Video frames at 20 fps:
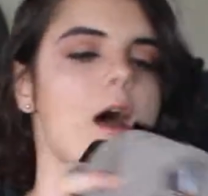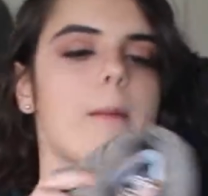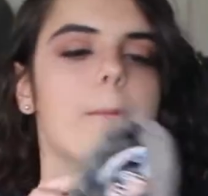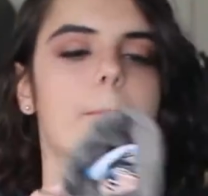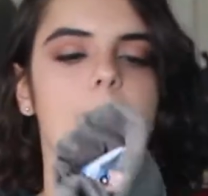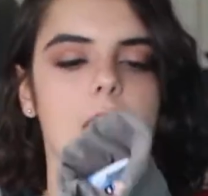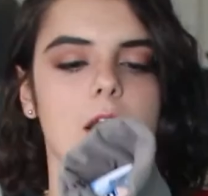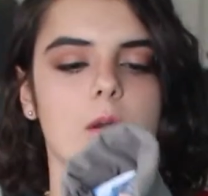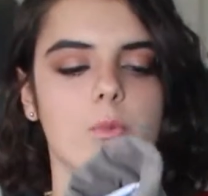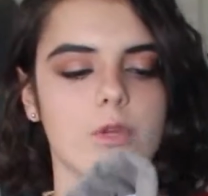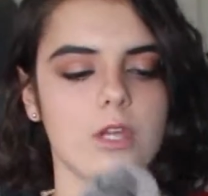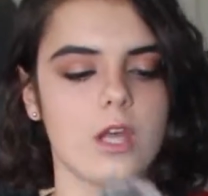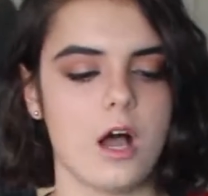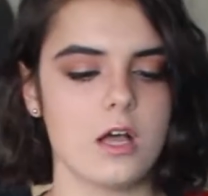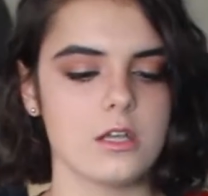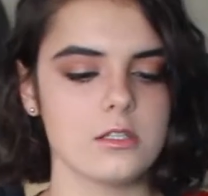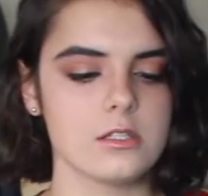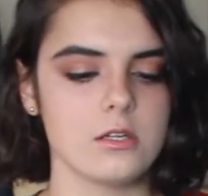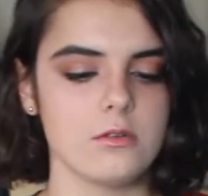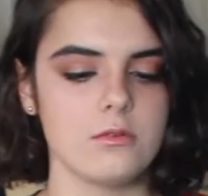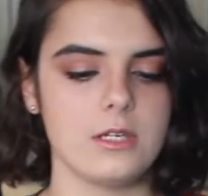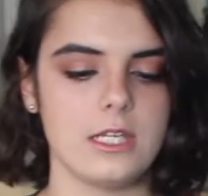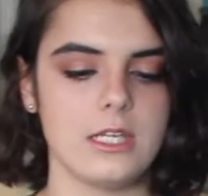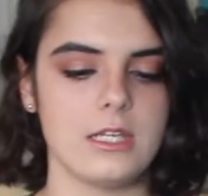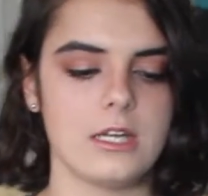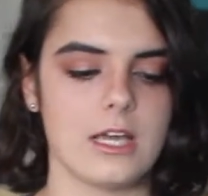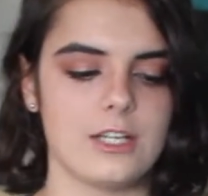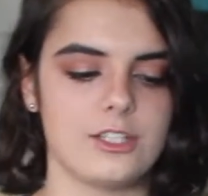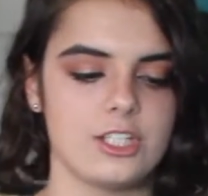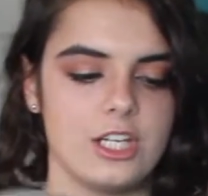But we also
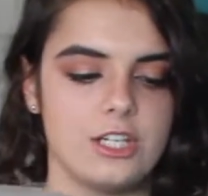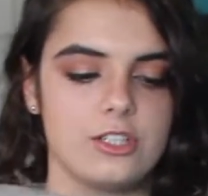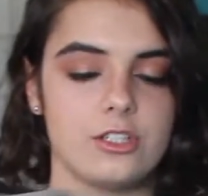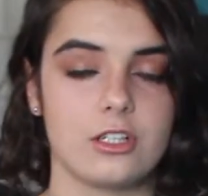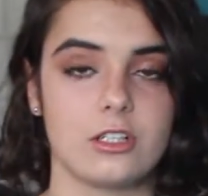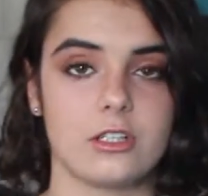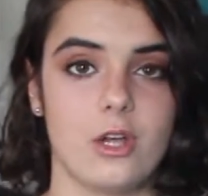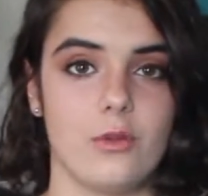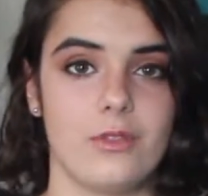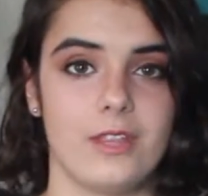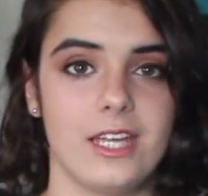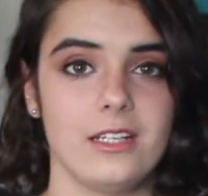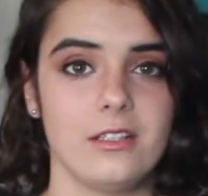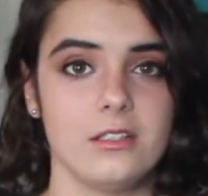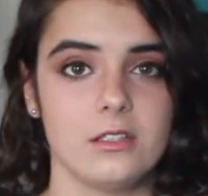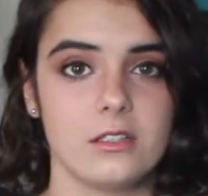need a change of clothing.